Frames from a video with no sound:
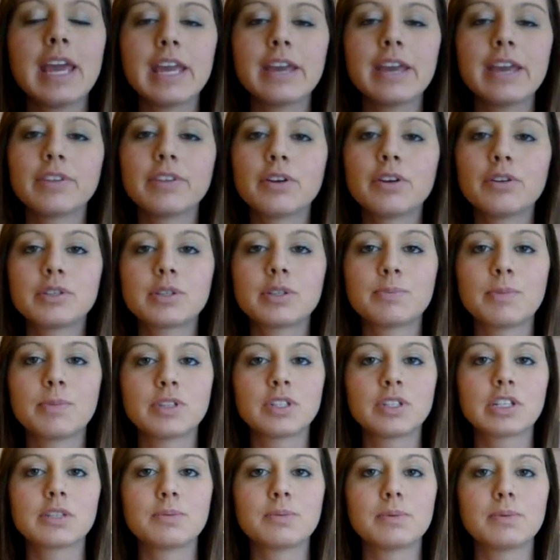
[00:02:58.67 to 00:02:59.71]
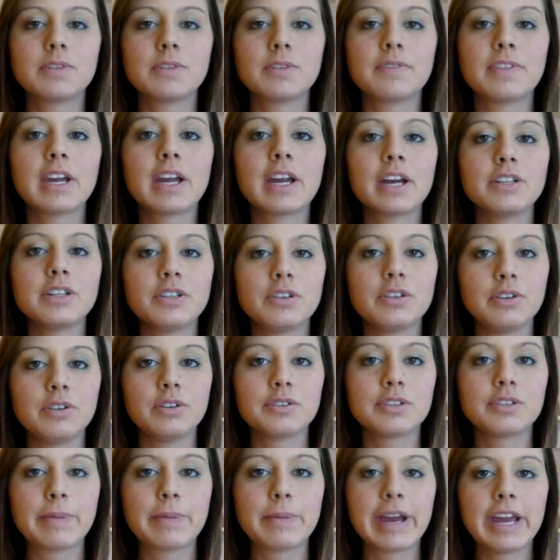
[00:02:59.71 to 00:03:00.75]
even though it's the most expensive thing I do
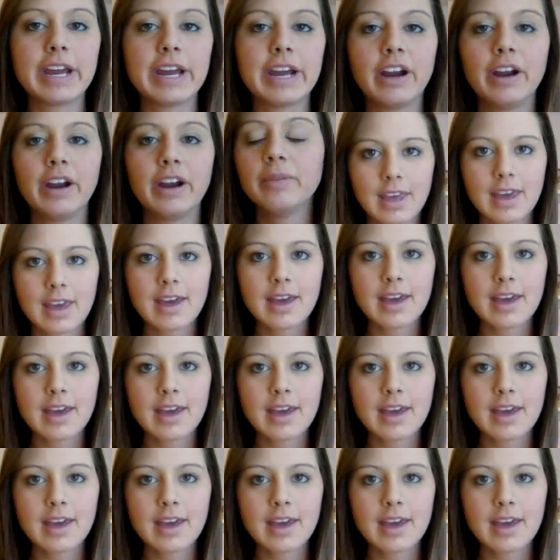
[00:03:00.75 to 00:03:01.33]
use in my hair.